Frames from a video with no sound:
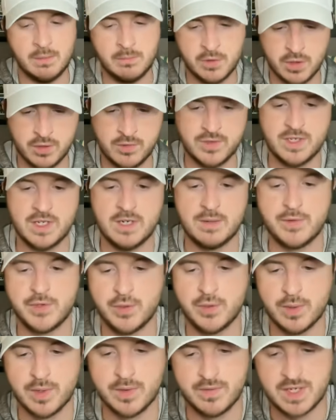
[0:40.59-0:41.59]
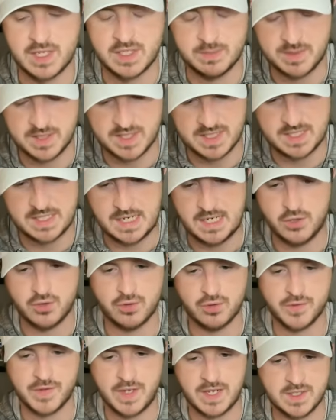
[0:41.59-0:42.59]
I'm your host, Cam Stewart of ESPN
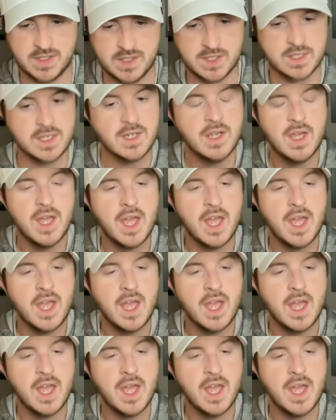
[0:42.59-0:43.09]
Central Texas